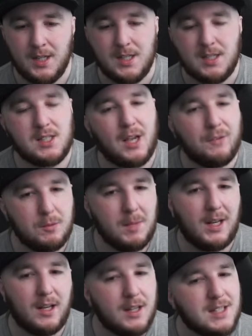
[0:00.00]
7
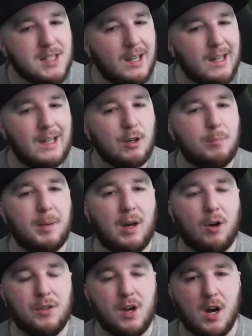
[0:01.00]
million is a little bit
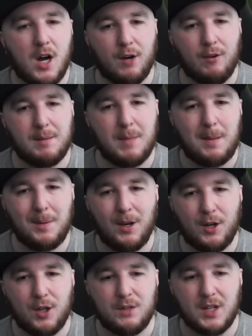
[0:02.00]
on the higher end. Maybe I
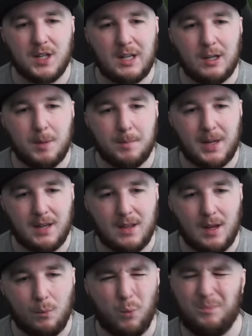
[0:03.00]
could have done a little bit better
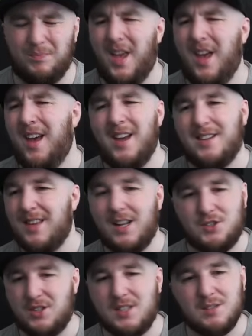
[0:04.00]
there. That
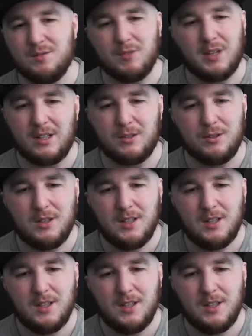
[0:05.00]
just isn't real.